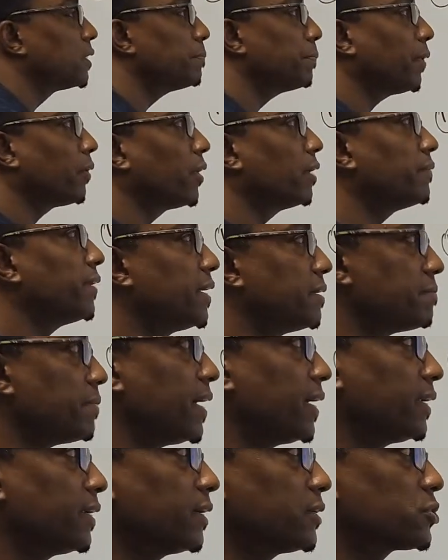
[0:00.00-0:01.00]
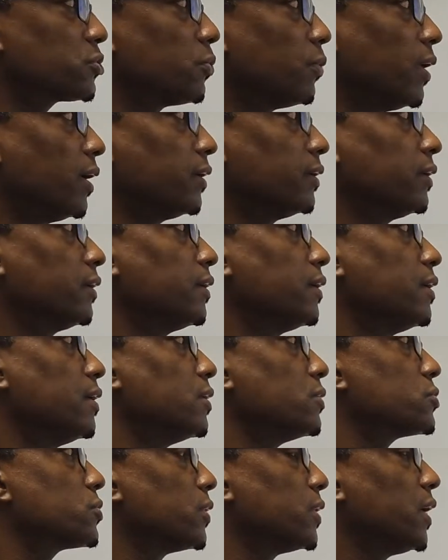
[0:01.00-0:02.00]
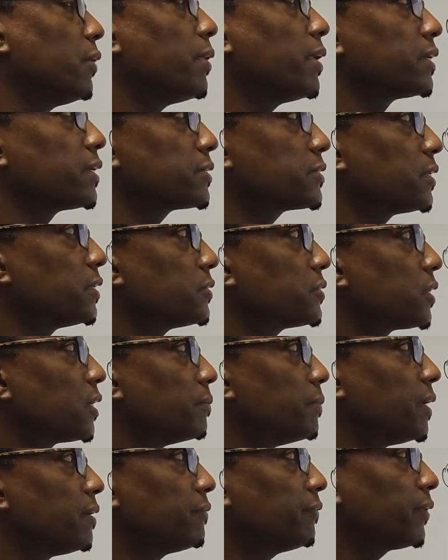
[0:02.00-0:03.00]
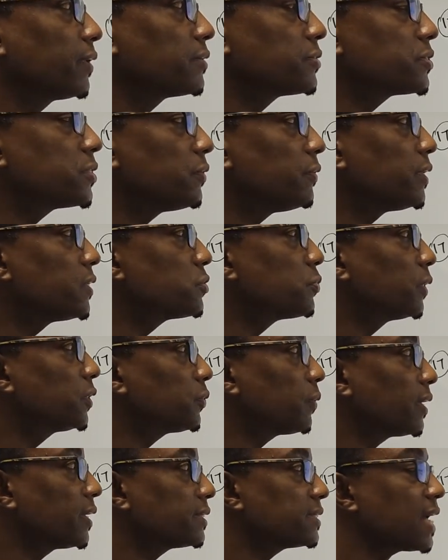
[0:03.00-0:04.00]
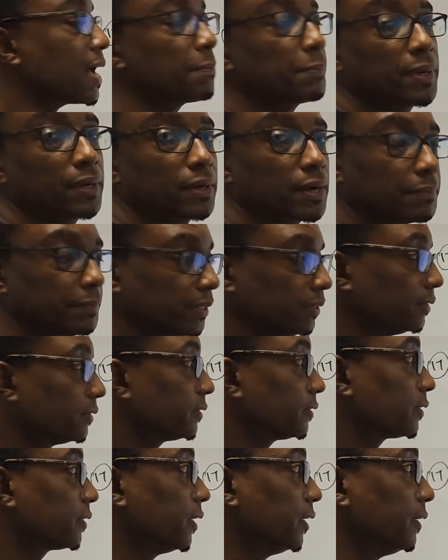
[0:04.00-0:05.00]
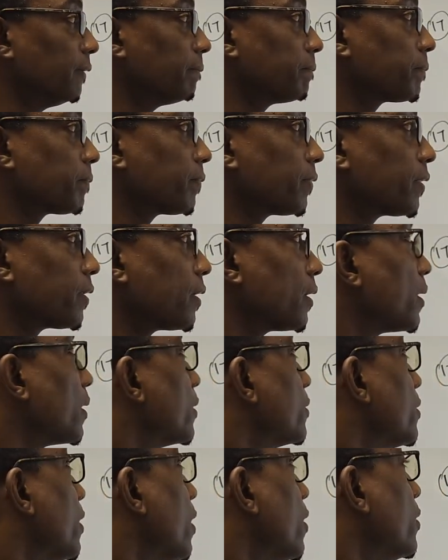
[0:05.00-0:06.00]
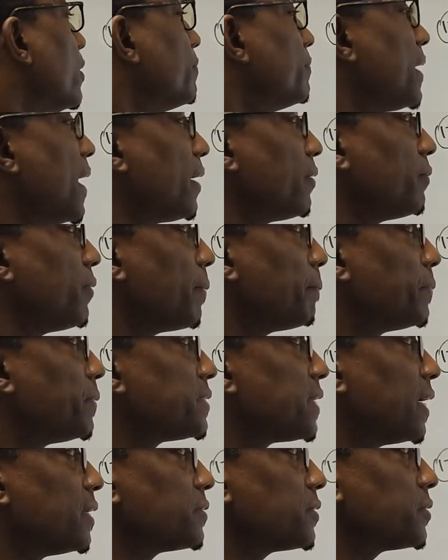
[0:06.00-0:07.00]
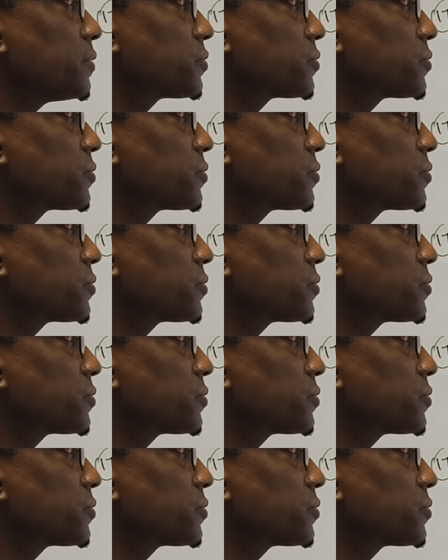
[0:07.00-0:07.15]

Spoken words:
to the power of n minus 1. So they want us to determine for the series which one is applicable. Good? Now if that represents the